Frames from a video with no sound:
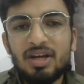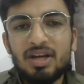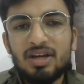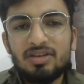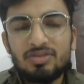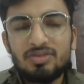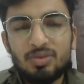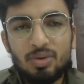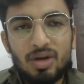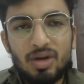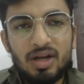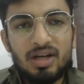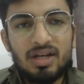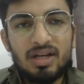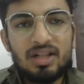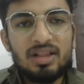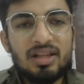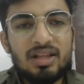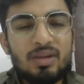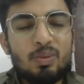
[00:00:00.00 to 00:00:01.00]
So
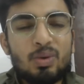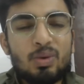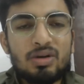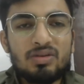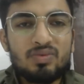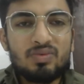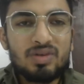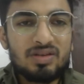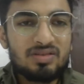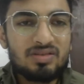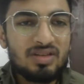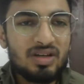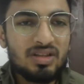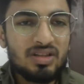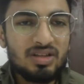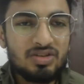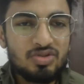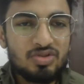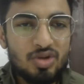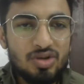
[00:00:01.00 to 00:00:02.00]
until then, what's the
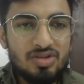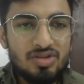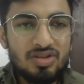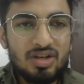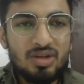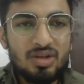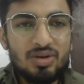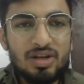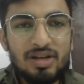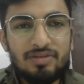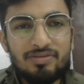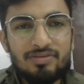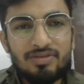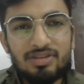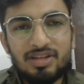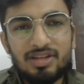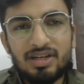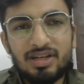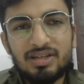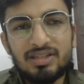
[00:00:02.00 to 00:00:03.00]
other choice that you are left
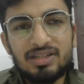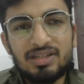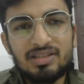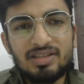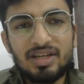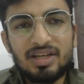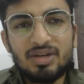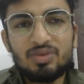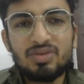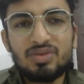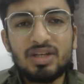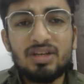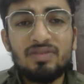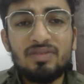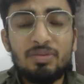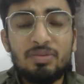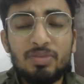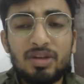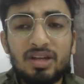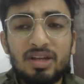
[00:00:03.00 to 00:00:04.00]
with, right? It's site to site
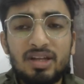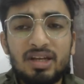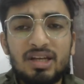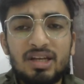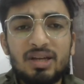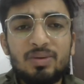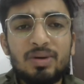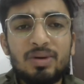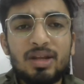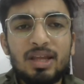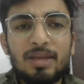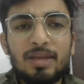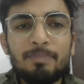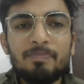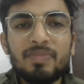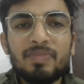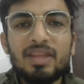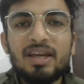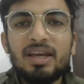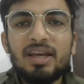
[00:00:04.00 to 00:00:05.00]
VPN connectivity.
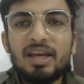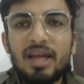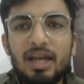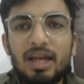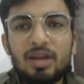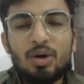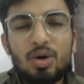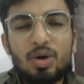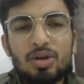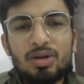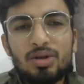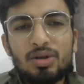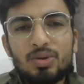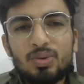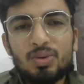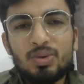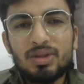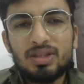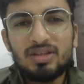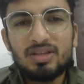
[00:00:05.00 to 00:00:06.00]
And all you
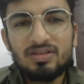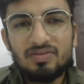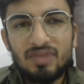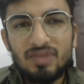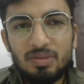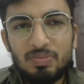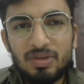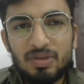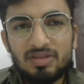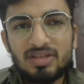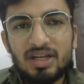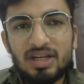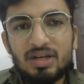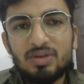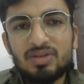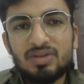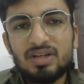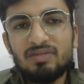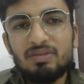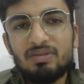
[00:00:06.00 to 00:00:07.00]
do in this VPN site
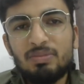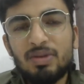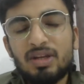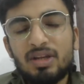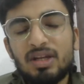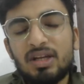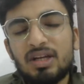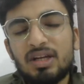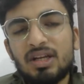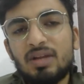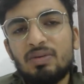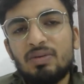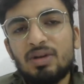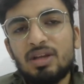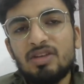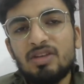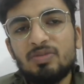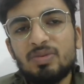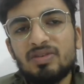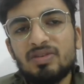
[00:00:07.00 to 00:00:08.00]
to site VPN
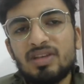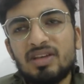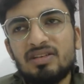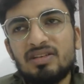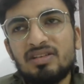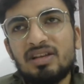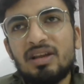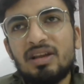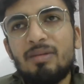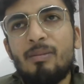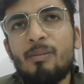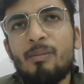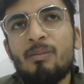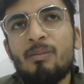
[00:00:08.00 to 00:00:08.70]
connectivity is precisely